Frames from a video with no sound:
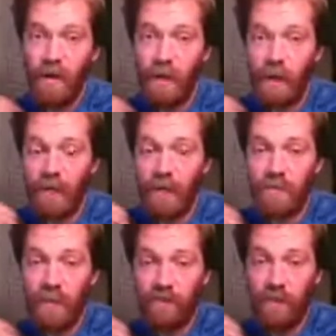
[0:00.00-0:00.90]
at
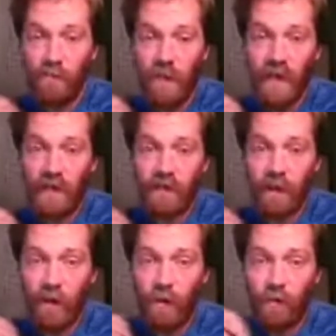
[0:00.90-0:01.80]
Microsoft our main
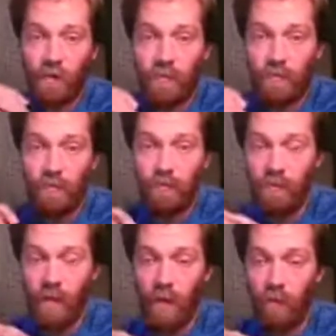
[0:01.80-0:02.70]
code
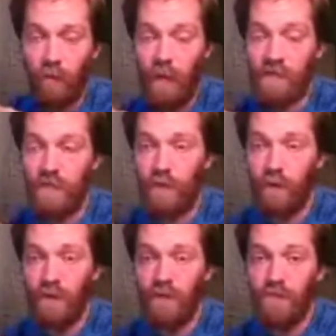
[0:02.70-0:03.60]

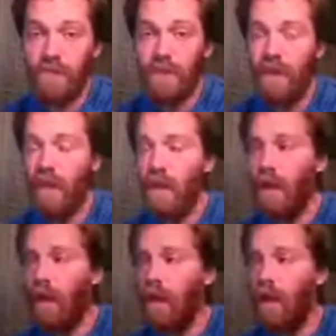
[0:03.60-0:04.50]
repository lives.
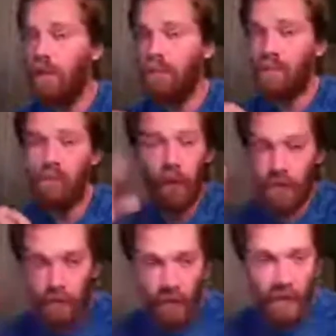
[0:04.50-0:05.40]

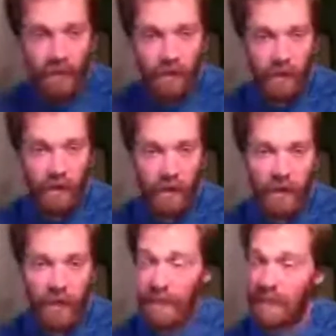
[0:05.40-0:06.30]
Works great.
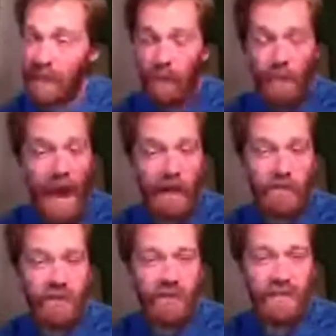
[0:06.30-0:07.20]
GitHub
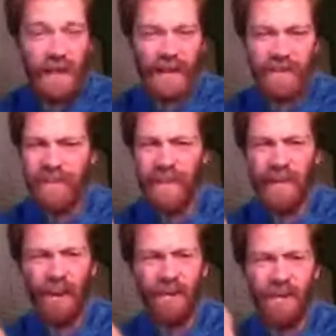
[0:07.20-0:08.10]
Actions, I
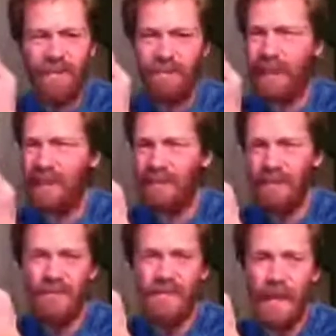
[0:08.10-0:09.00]
think, are either like
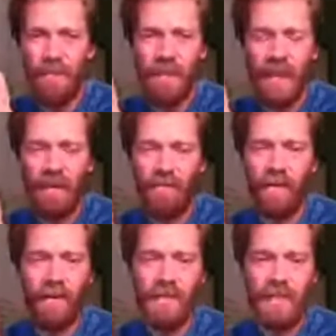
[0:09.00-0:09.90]
the same thing or
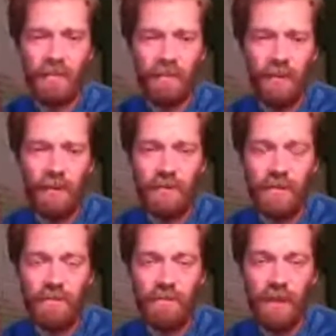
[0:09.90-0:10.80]
very similar
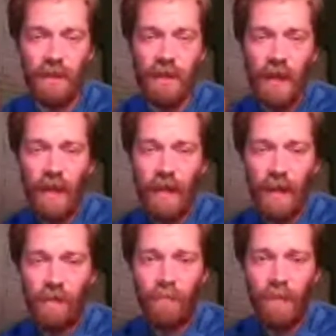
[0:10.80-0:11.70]
to
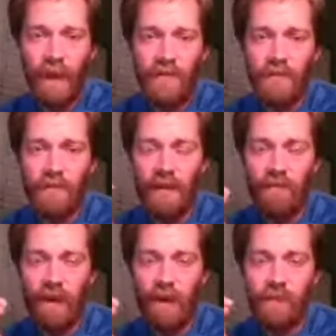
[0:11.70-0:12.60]
Azure
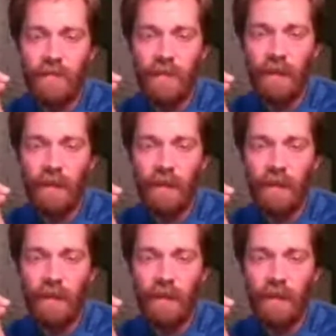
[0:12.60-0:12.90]
DevOps